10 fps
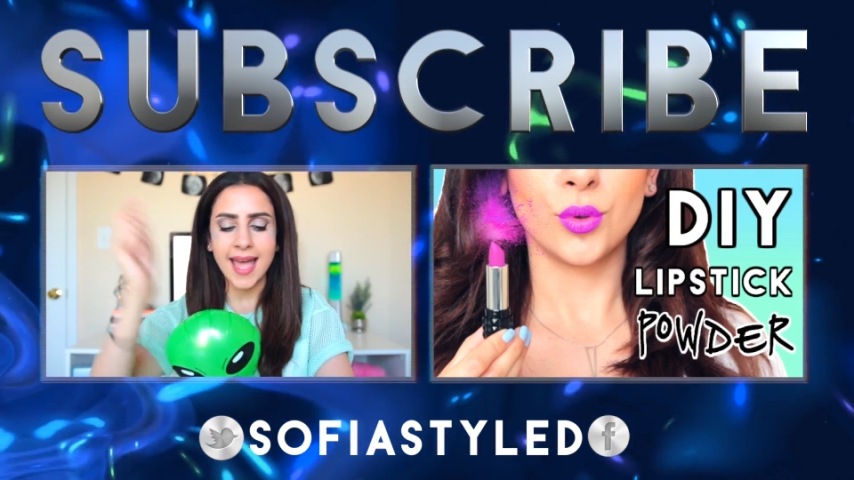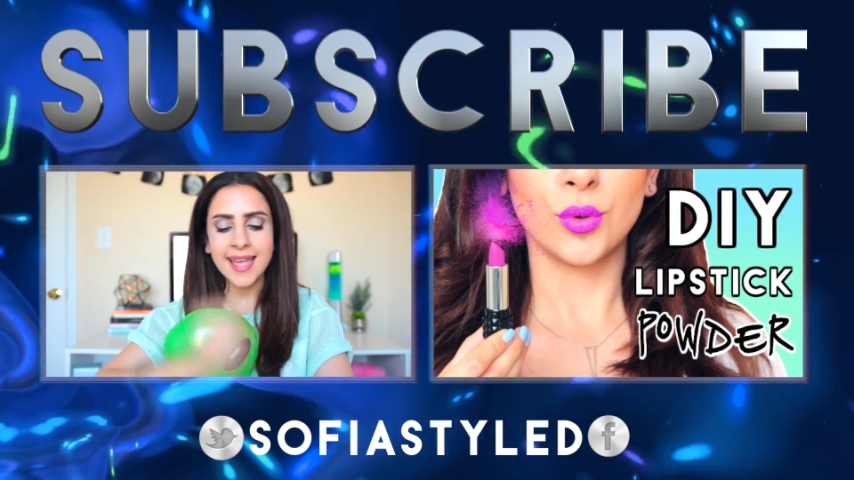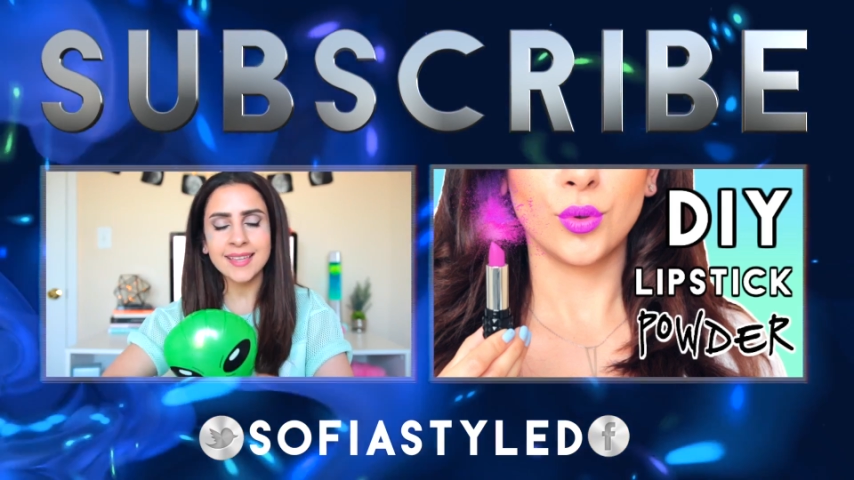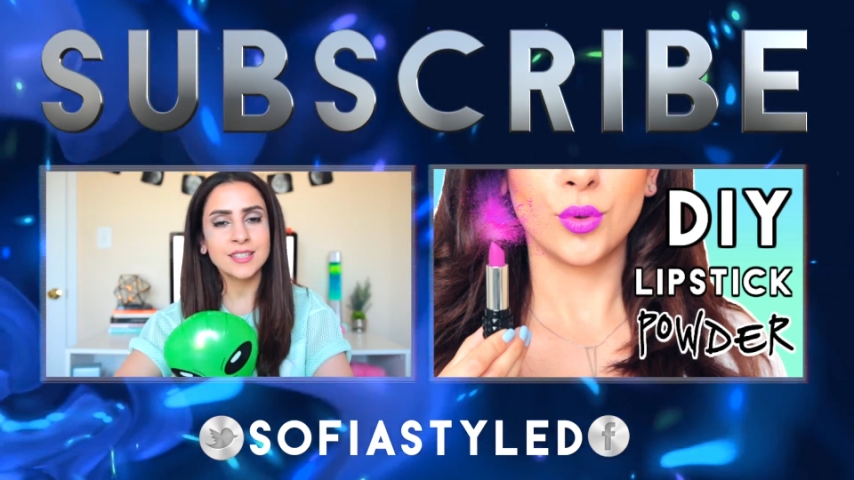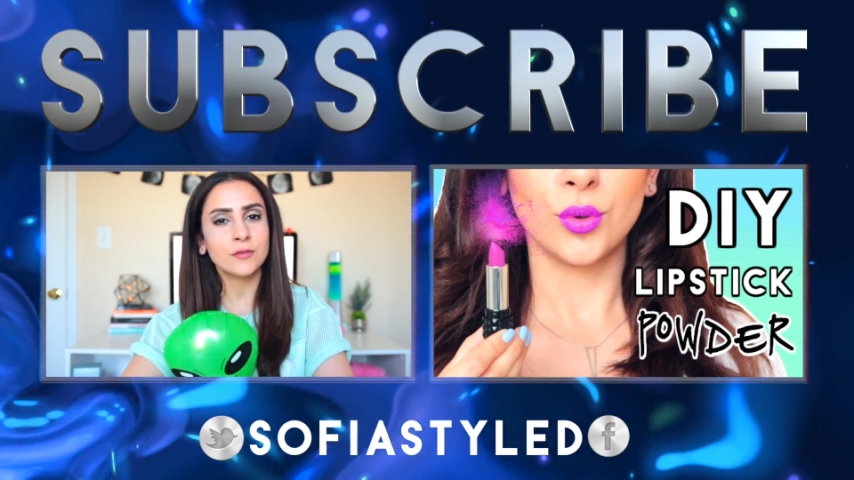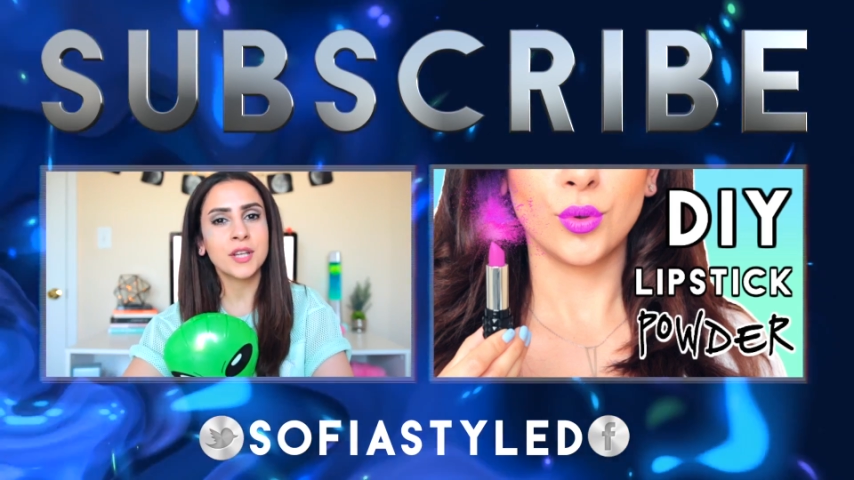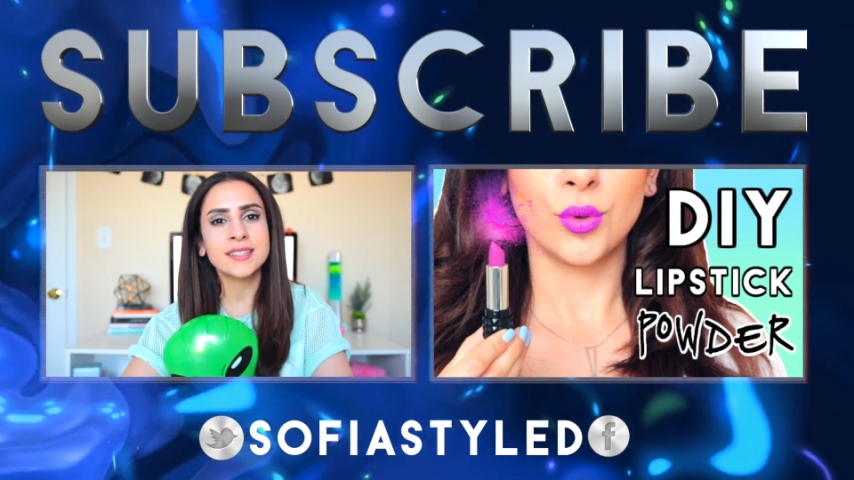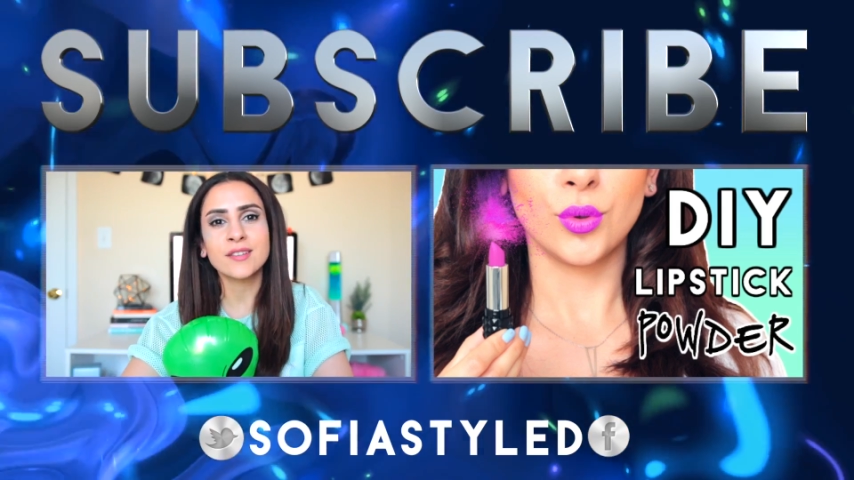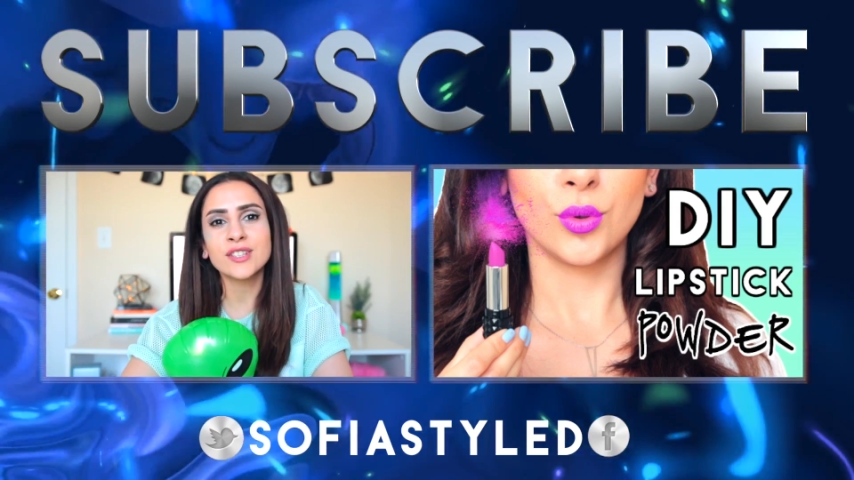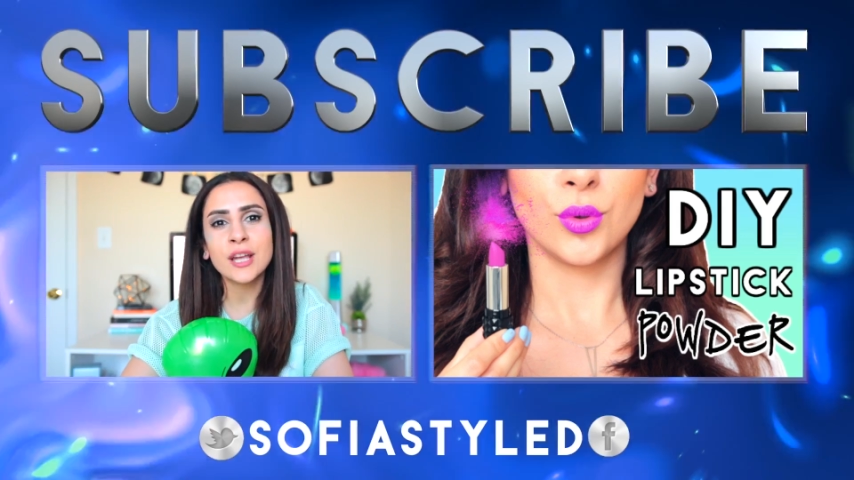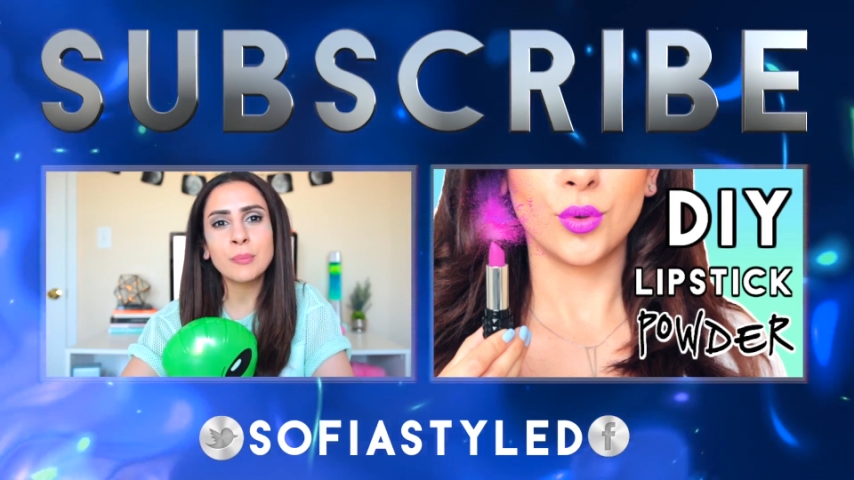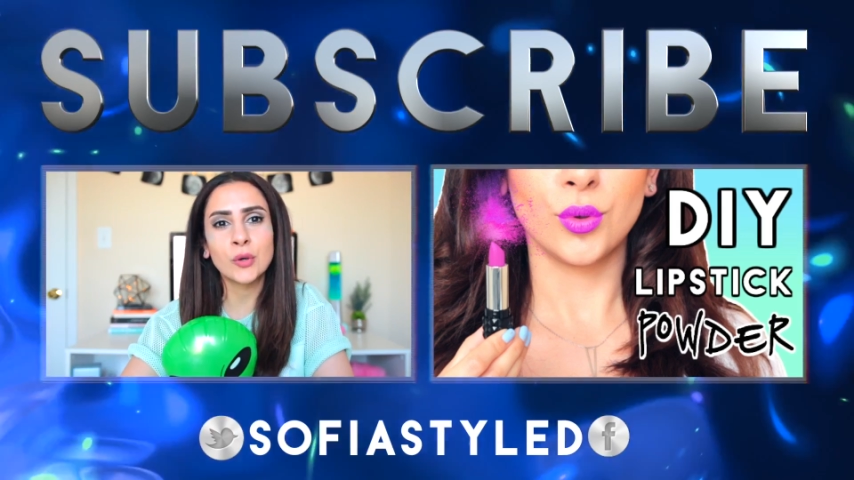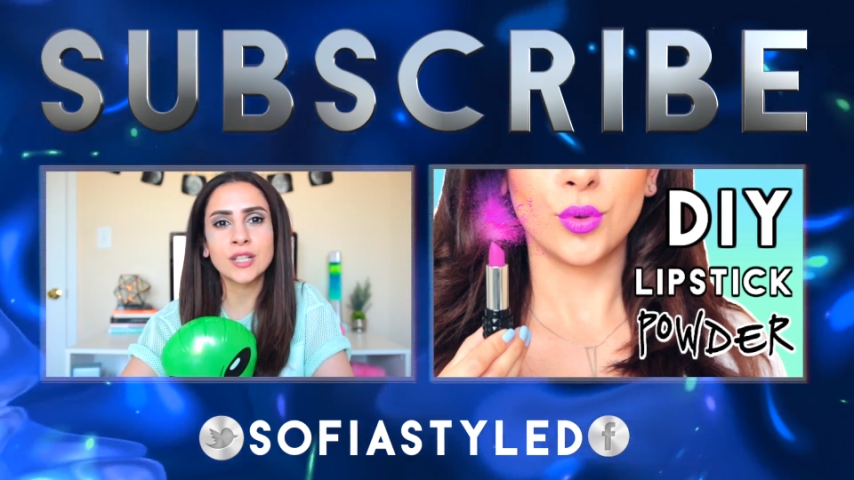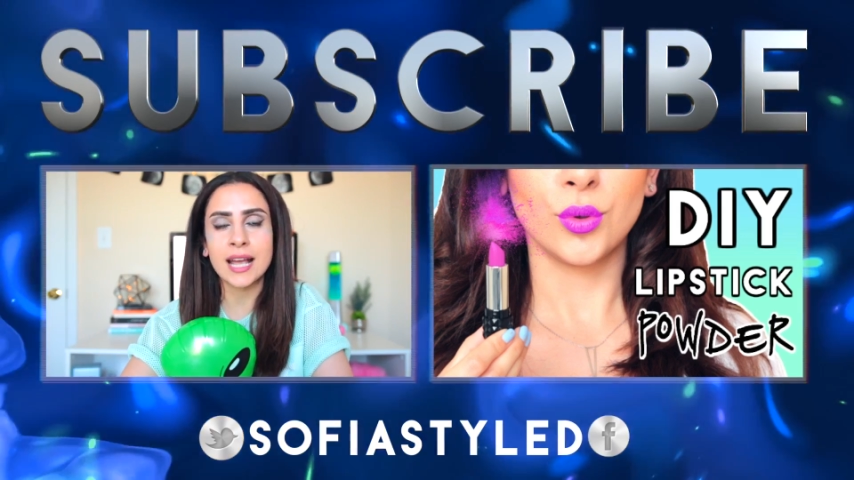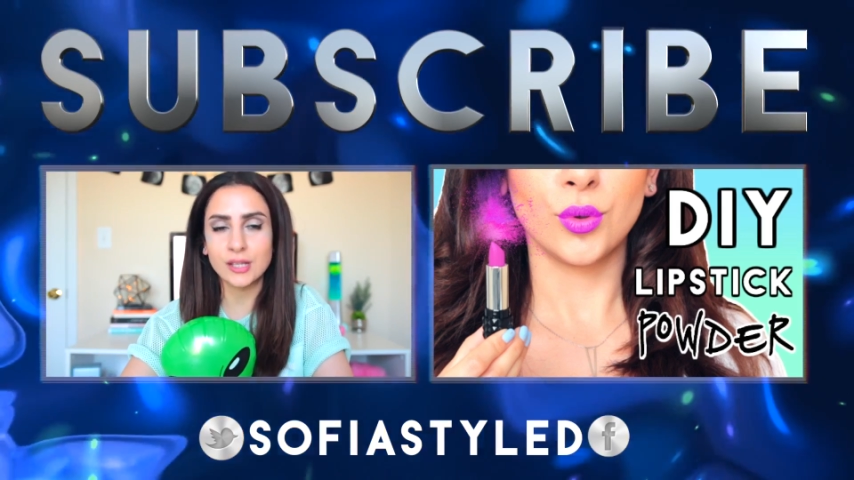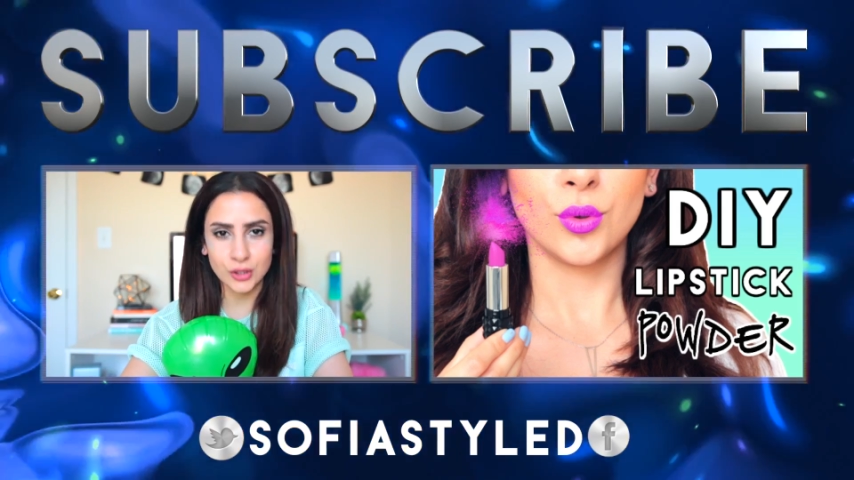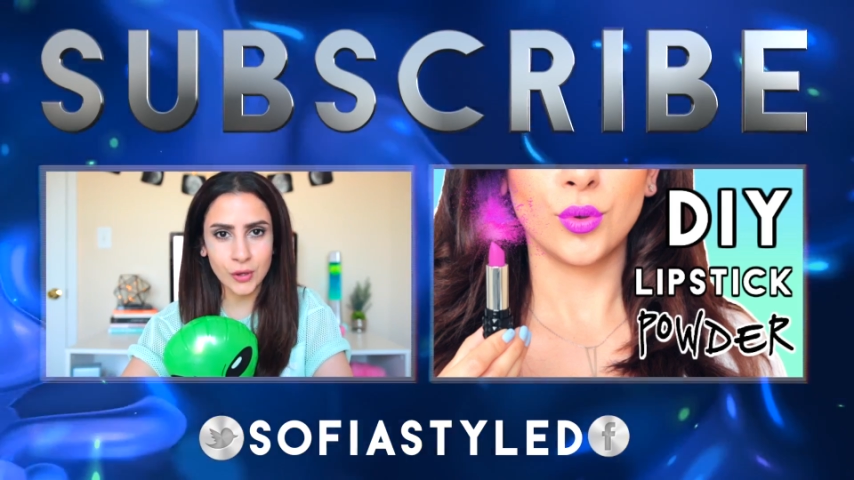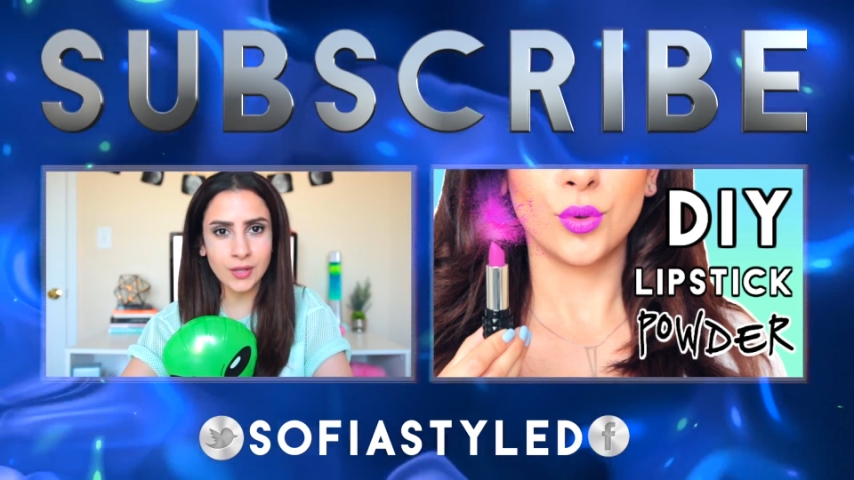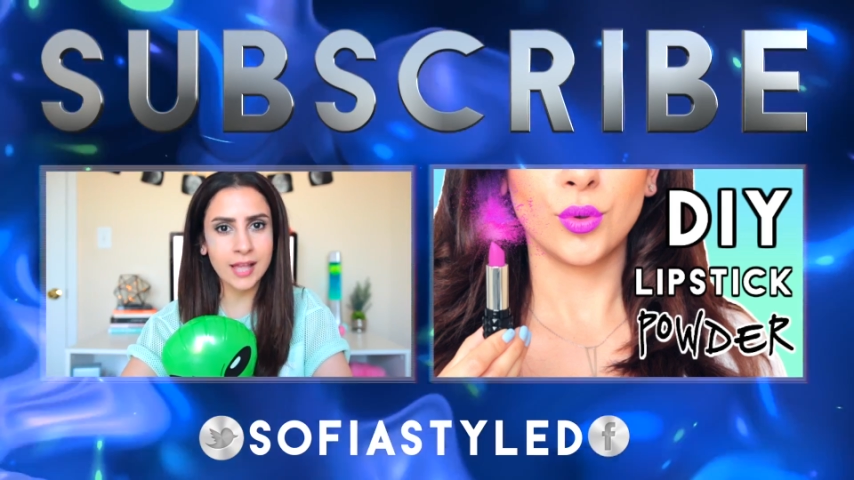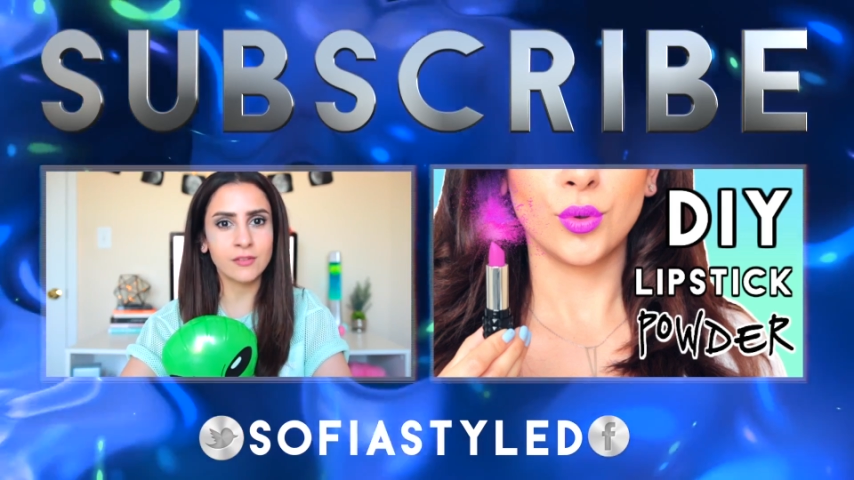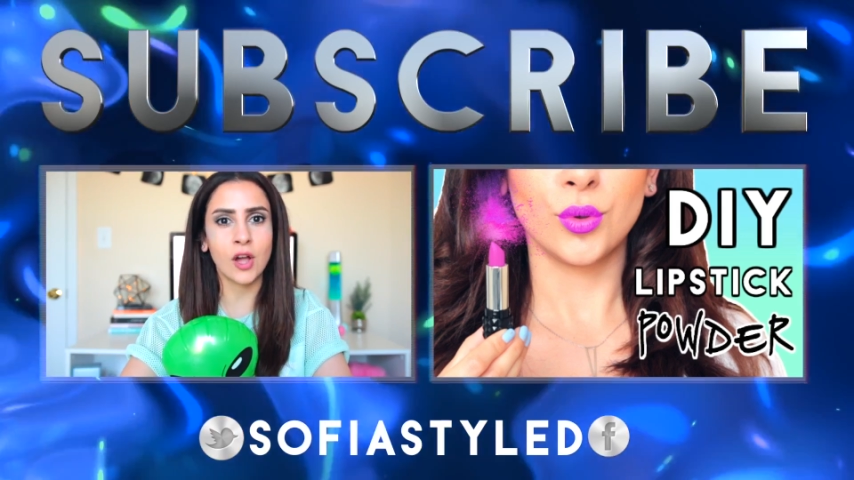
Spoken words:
And if you guys ever get bored, I do go live